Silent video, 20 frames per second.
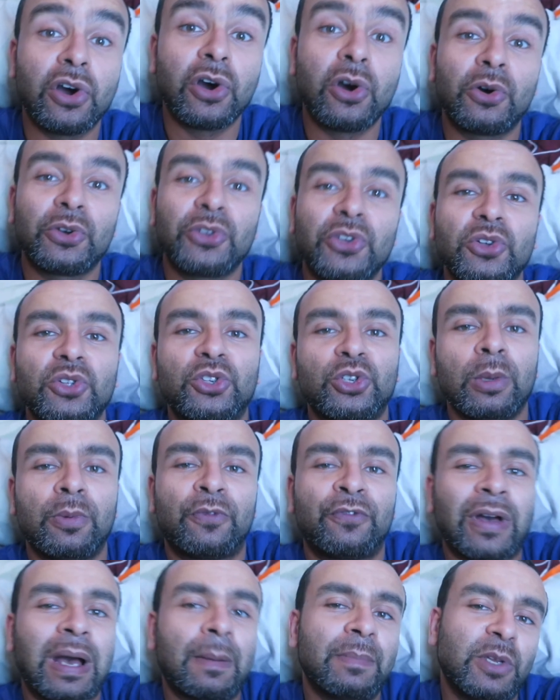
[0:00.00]
Yo,
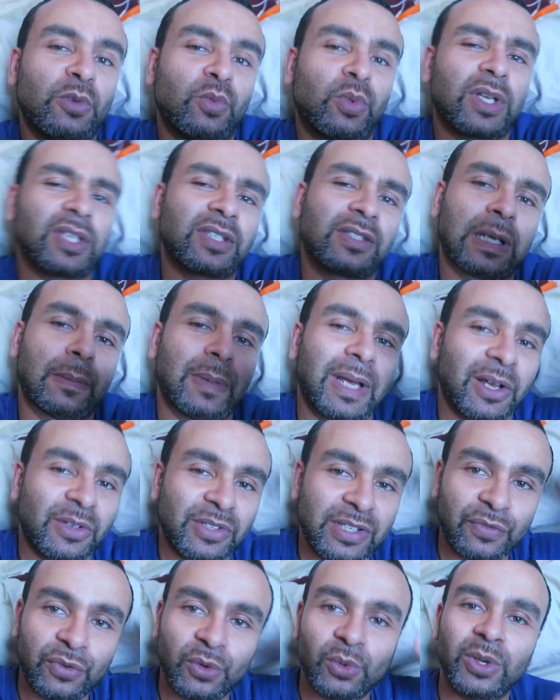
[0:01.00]
YouTube family, what's up?
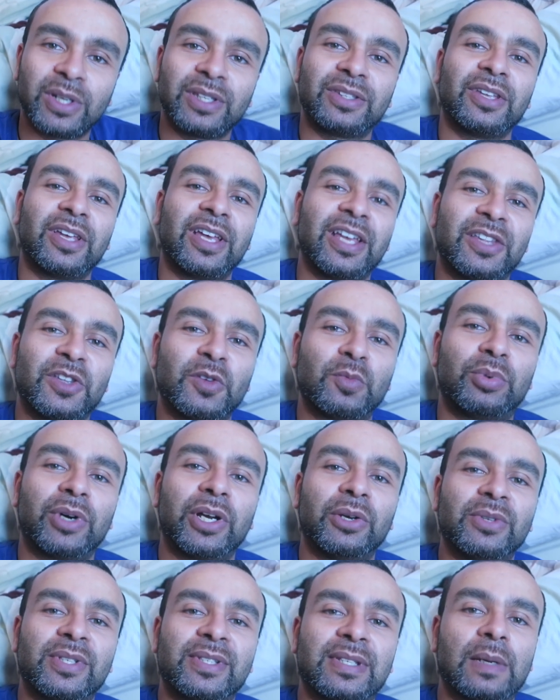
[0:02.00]
How's everyone doing? Your
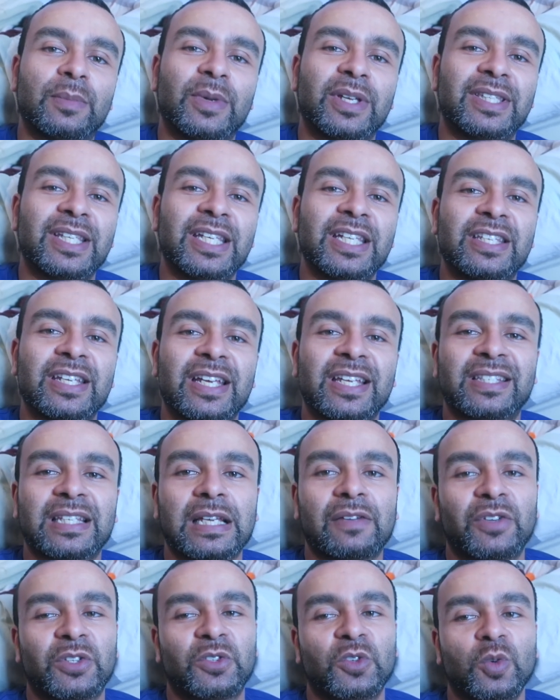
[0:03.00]
boy Usama DJ
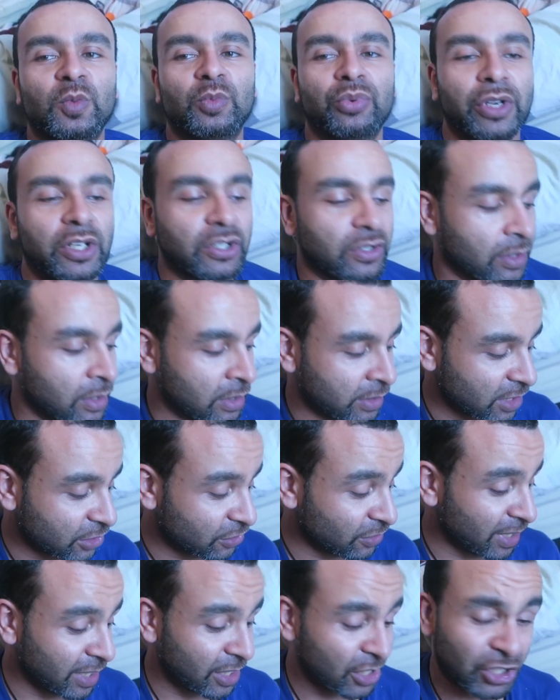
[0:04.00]
Two British Nerds,
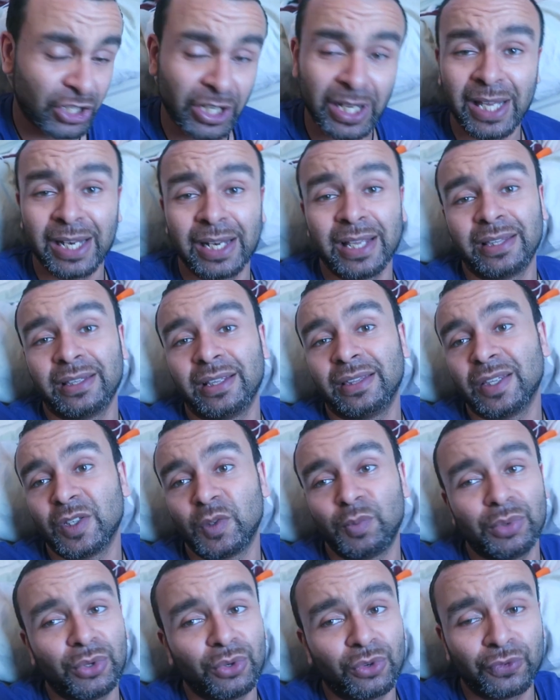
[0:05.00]
literally chilling in
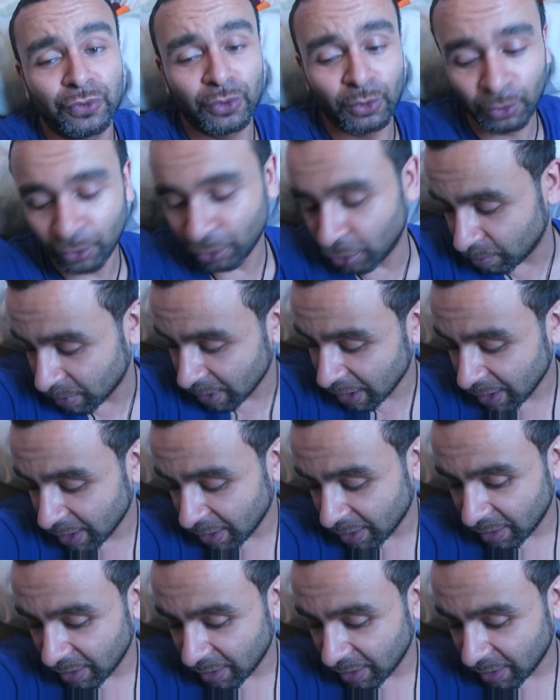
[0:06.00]
this beautiful room.